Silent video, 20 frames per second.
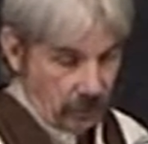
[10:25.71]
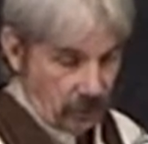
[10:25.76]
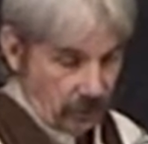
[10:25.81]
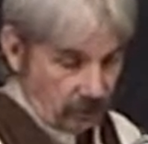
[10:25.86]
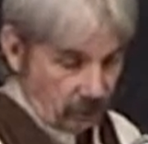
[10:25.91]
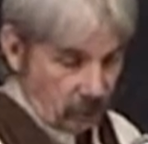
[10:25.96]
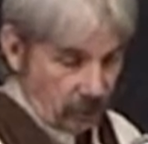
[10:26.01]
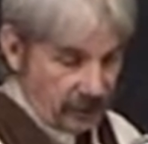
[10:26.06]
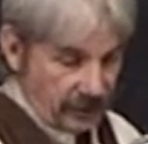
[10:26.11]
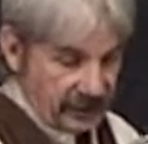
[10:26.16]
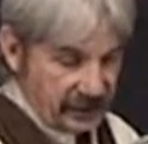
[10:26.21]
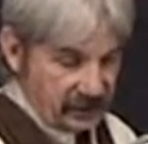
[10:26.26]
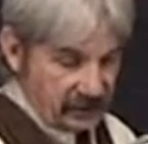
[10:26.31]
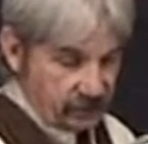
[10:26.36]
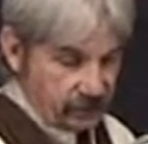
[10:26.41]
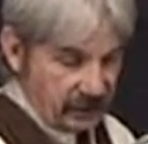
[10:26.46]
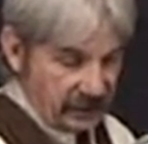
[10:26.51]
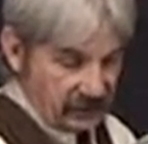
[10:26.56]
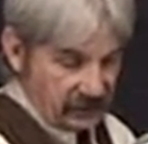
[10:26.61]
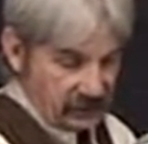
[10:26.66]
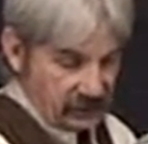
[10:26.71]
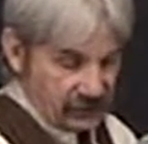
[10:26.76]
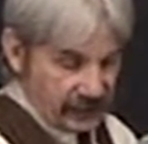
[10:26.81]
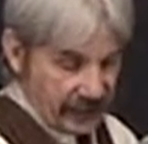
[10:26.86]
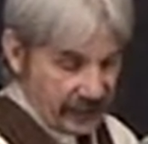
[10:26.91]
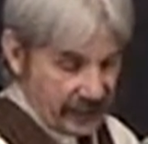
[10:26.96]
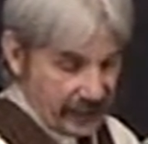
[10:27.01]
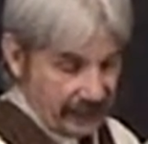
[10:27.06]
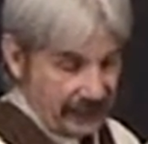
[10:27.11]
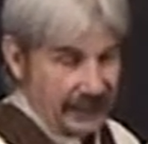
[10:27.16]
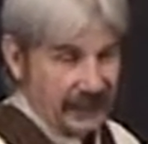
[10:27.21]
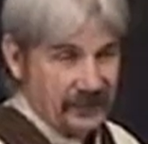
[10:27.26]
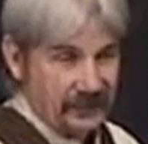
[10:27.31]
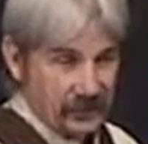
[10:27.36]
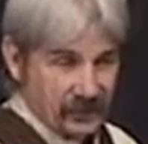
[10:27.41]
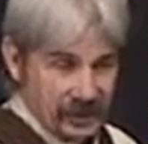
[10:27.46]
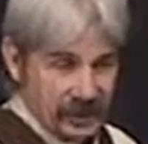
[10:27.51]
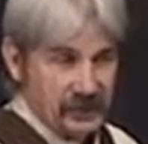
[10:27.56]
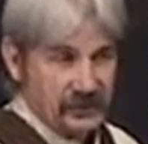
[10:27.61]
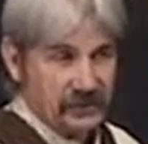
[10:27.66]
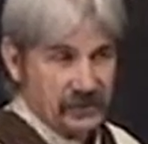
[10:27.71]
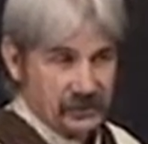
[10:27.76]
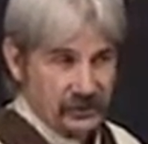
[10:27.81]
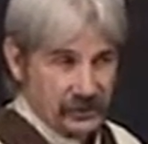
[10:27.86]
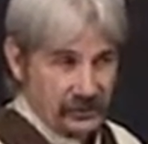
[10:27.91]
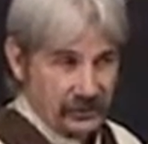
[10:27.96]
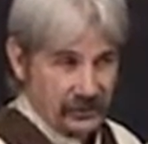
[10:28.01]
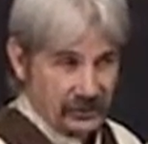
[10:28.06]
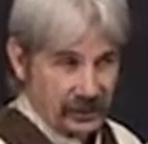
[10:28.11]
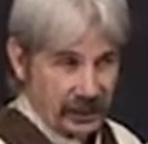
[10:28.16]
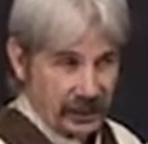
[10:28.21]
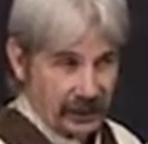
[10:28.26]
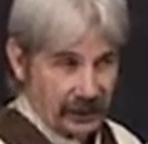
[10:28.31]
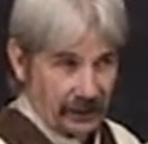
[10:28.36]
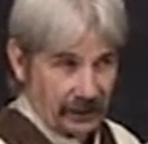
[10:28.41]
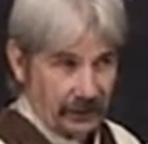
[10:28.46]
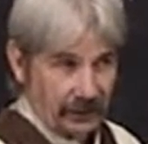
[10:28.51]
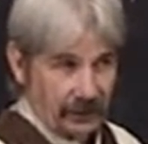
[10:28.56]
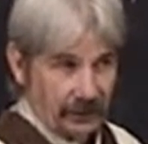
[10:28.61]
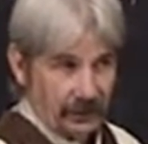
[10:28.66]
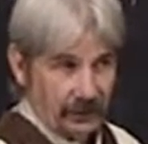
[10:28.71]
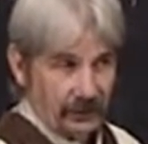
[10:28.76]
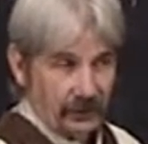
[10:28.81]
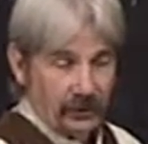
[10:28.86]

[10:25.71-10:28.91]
on what he's been saying, and Jesus is saying,